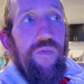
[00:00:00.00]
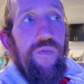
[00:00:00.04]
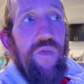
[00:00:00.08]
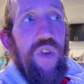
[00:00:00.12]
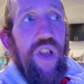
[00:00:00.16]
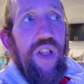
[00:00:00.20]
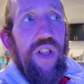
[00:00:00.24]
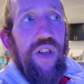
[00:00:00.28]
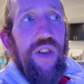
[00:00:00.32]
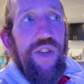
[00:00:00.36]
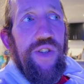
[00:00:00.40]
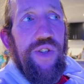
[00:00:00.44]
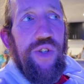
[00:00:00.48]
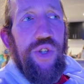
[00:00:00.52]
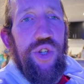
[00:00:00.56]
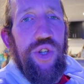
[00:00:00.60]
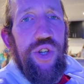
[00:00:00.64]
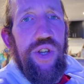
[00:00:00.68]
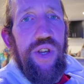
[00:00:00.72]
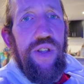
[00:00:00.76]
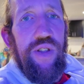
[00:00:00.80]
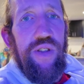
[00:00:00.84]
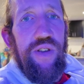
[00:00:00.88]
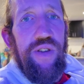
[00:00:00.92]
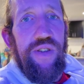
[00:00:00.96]
realize
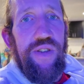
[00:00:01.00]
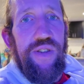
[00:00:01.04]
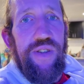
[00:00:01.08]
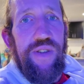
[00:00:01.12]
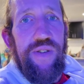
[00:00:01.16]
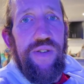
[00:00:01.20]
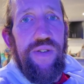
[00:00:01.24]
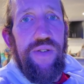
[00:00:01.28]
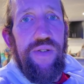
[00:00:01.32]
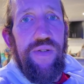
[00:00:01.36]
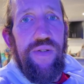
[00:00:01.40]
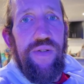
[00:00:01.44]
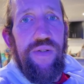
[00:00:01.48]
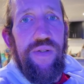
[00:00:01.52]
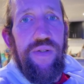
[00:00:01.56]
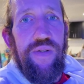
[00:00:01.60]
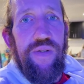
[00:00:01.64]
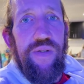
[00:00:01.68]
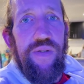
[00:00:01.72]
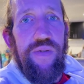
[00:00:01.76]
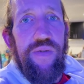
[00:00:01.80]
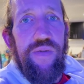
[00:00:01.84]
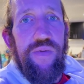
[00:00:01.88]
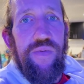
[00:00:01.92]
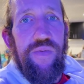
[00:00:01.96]
shit is
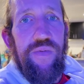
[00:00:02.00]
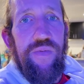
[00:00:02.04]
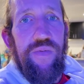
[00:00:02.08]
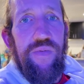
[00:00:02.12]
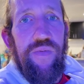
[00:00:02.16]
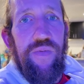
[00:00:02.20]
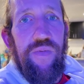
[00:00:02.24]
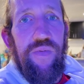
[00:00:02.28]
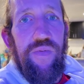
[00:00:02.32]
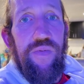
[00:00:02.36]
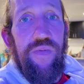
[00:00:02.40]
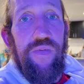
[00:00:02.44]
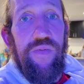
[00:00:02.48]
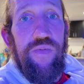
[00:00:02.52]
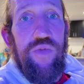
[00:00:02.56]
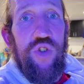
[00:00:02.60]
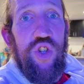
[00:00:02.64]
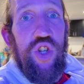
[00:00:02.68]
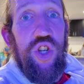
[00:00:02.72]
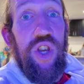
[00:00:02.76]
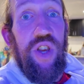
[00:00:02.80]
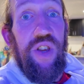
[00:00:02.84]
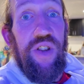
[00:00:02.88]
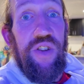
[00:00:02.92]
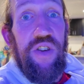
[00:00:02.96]

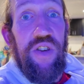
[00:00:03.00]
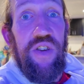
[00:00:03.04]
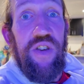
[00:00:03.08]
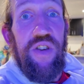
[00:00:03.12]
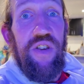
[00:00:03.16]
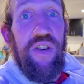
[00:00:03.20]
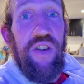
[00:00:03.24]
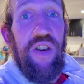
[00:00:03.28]
shit,